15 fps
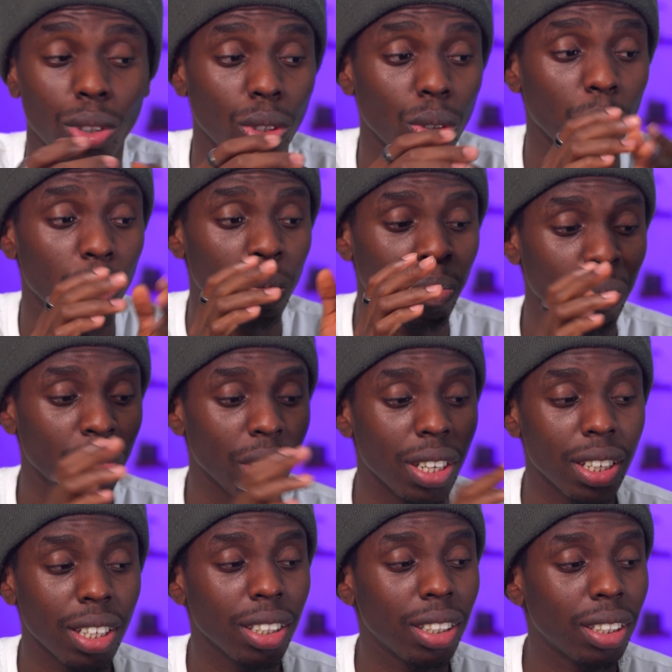So
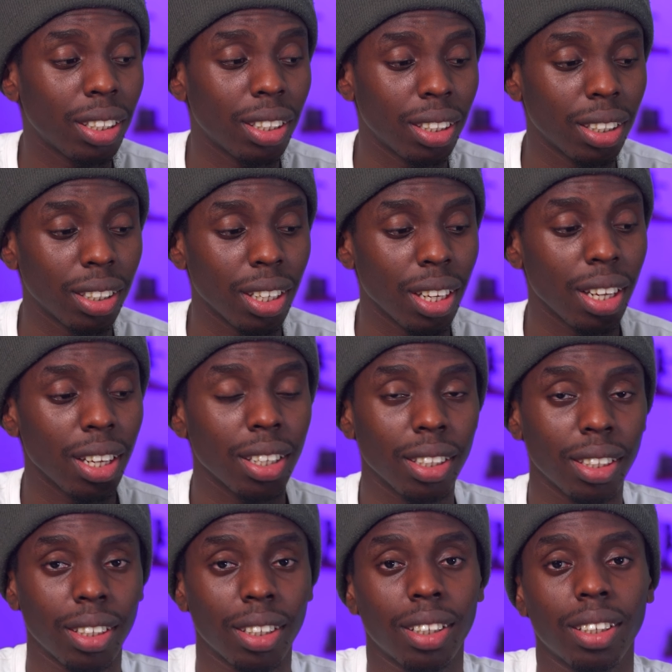this
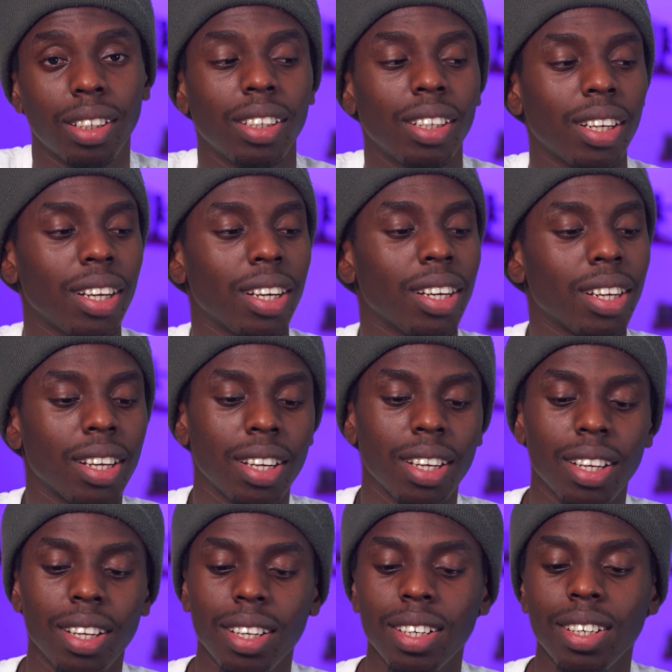is
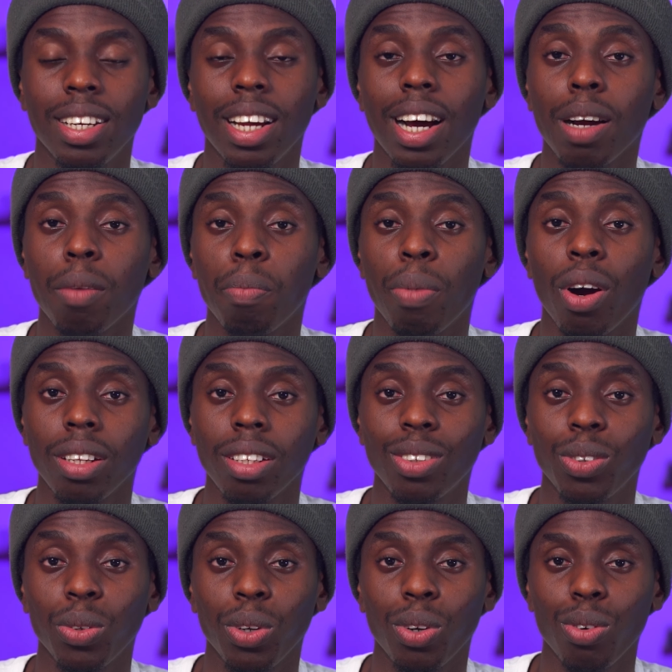Dark Power
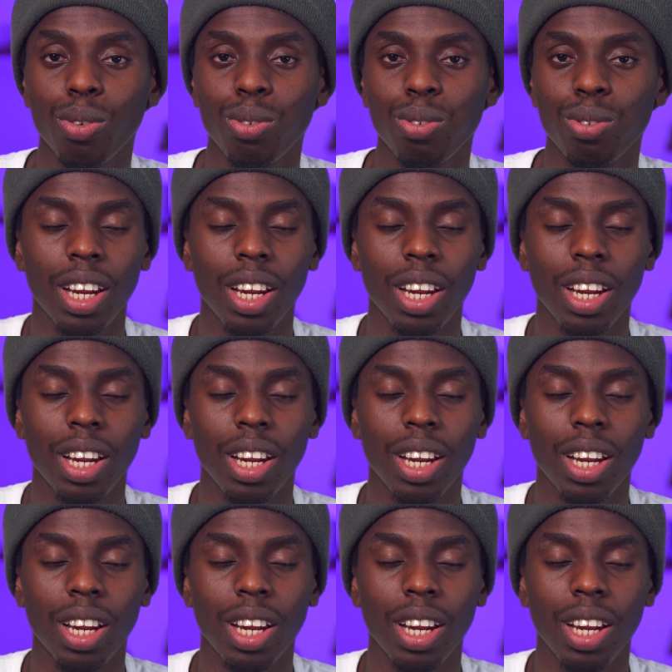12.